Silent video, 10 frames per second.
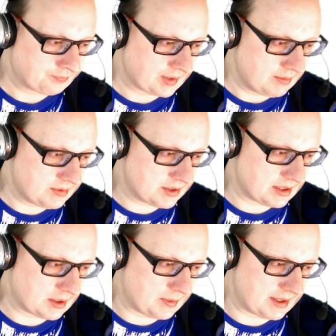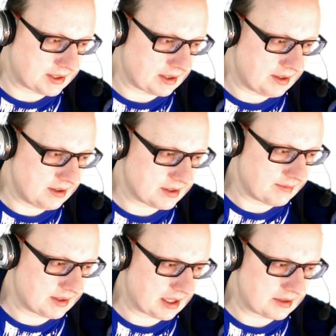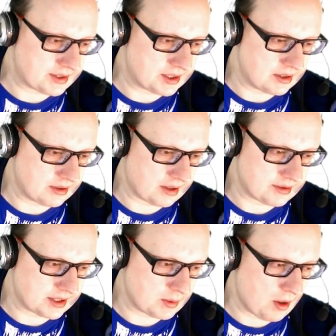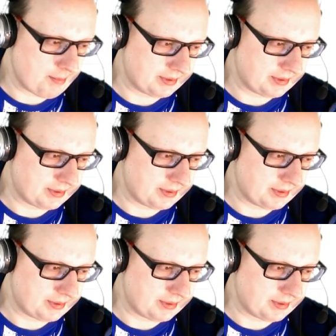Just going to quickly show you. So I'm going to go to swap.